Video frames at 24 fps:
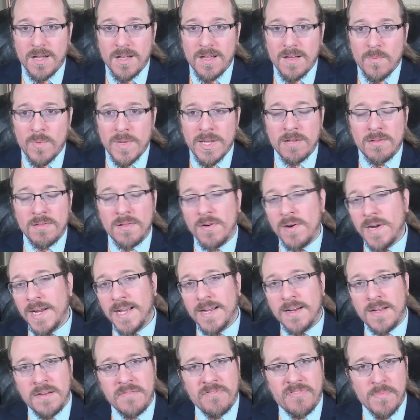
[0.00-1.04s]
When you're learning
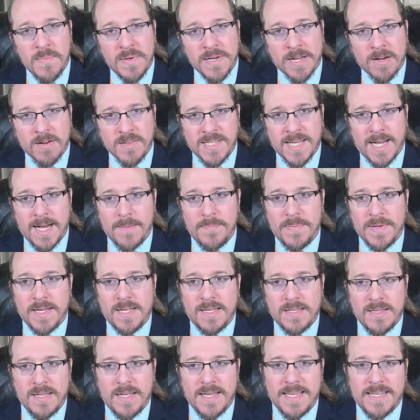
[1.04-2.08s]
an unfamiliar
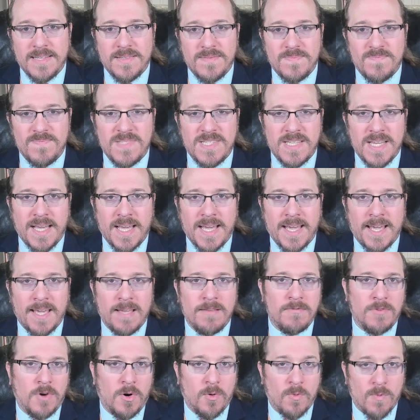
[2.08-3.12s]
topic, like,
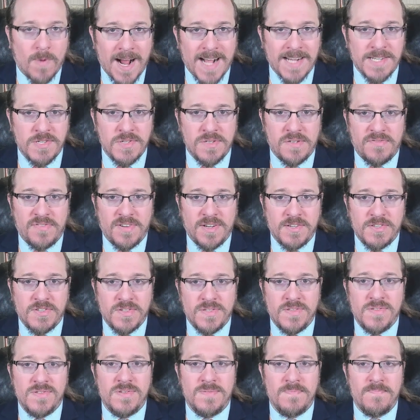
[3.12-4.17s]
say, rational
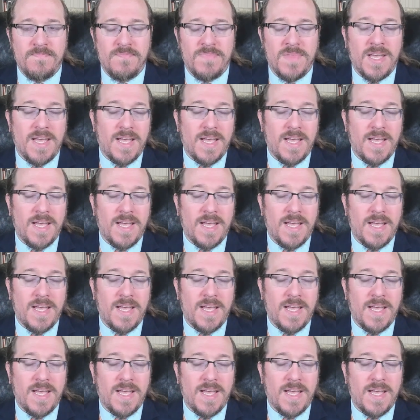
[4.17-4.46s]
functions,